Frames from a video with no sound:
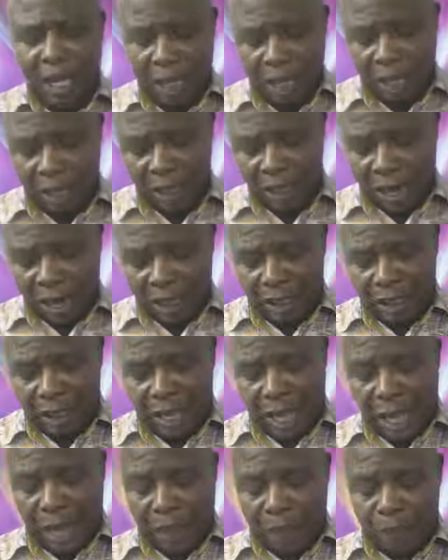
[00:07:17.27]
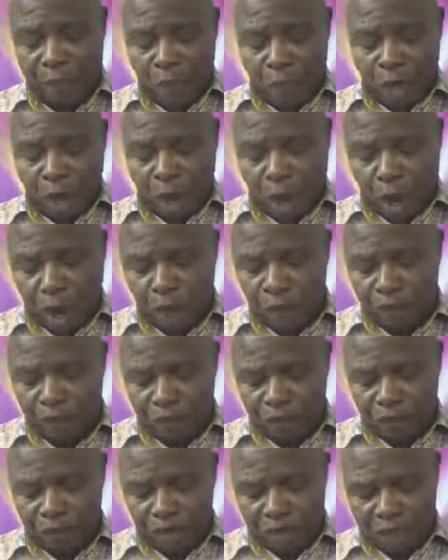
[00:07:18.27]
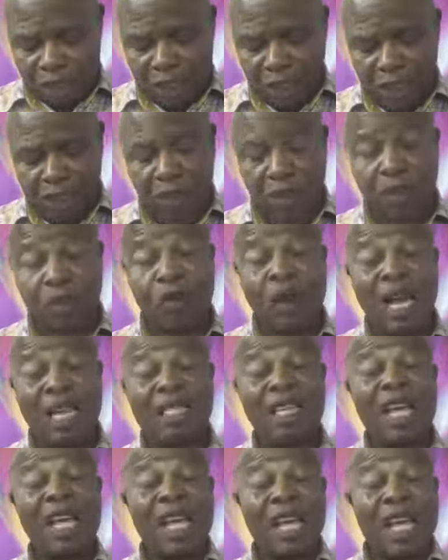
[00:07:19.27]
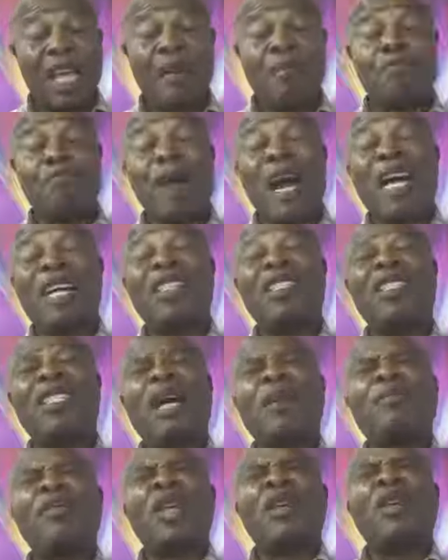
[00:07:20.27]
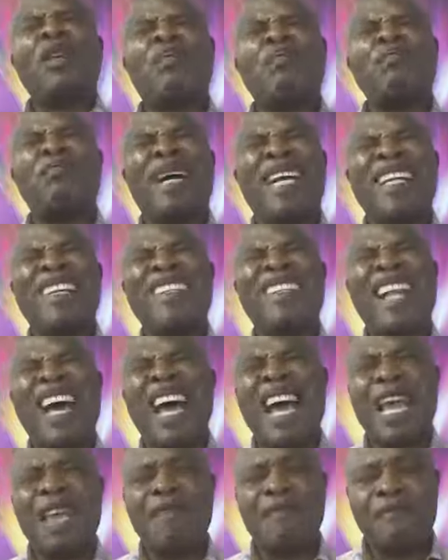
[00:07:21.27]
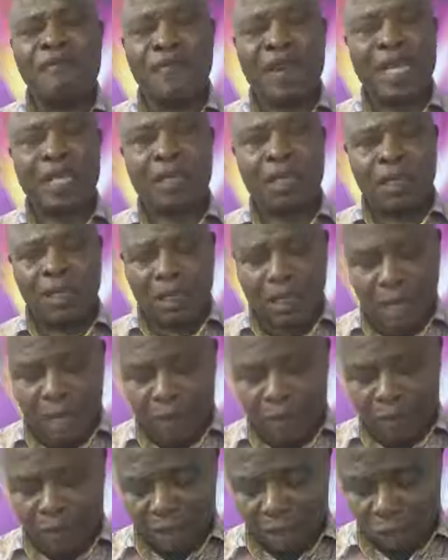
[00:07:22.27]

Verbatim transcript: in the name of Jesus Christ. In Mark chapter number 9, verse number